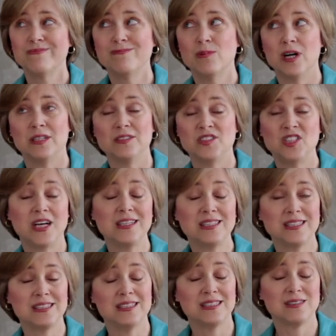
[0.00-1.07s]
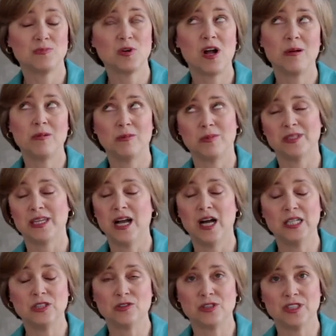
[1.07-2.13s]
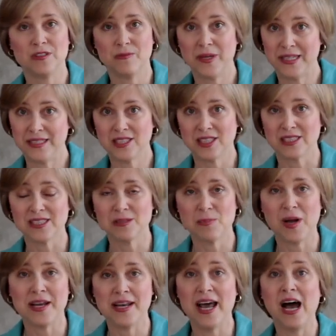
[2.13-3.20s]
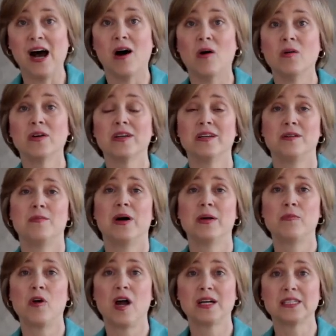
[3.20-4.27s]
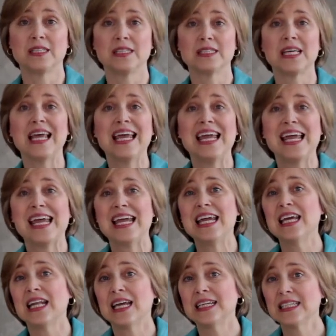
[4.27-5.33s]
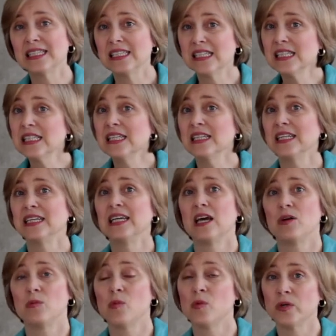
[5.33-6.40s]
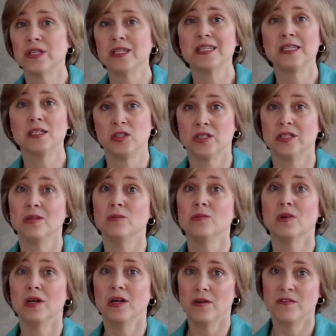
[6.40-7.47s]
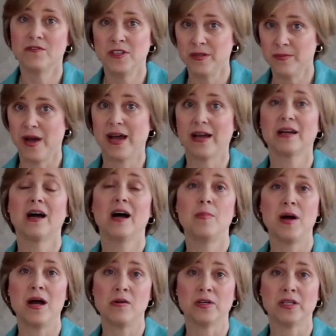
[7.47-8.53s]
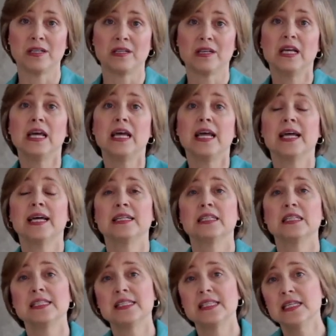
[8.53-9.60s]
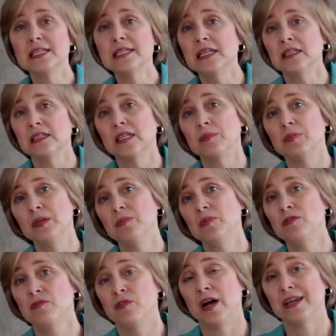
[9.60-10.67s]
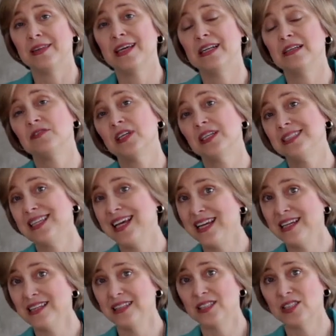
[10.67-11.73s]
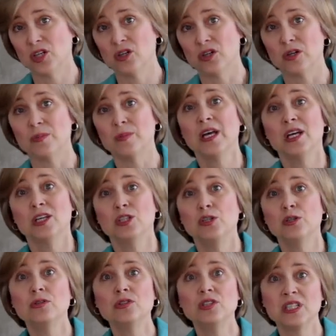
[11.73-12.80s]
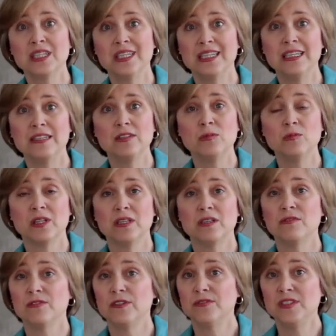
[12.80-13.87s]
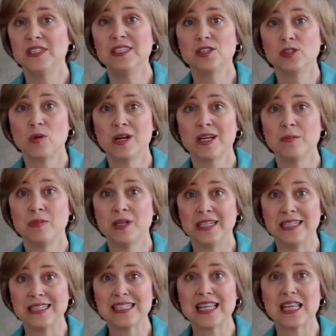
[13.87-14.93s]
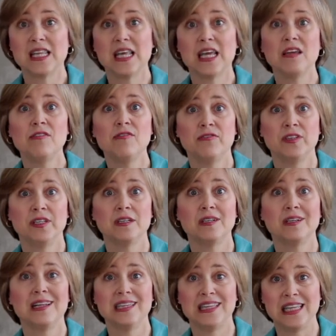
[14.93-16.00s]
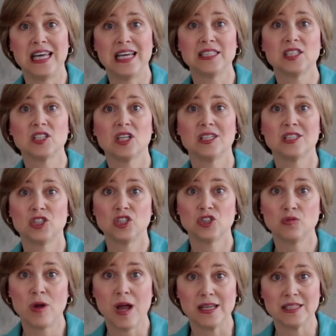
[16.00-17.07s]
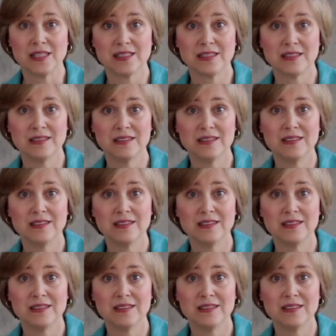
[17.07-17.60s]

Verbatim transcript: well, dozens, probably hundreds of patients by now in my practice. And I consistently get really good feedback about it. And consistently, people find that if they take this herb, usually even within 15, 20 minutes, they feel less stressed.